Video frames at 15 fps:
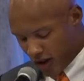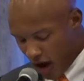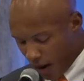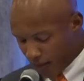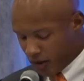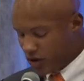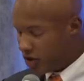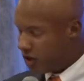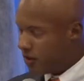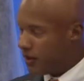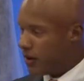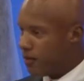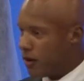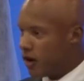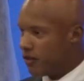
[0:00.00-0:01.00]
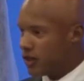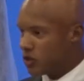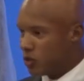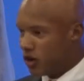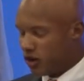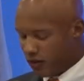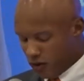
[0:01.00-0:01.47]
the opportunity to be a part of this
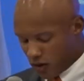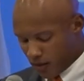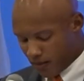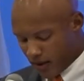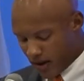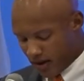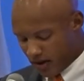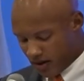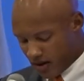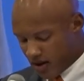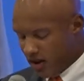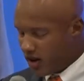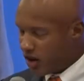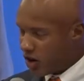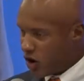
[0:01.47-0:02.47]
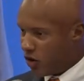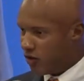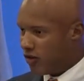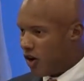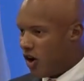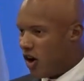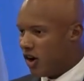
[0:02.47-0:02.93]
wonderful event. Go
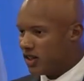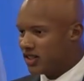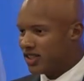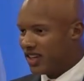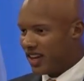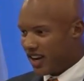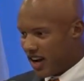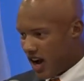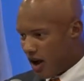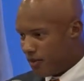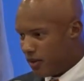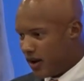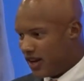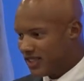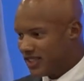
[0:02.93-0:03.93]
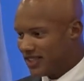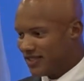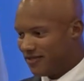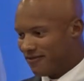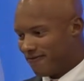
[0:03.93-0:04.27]
Vols, and God bless.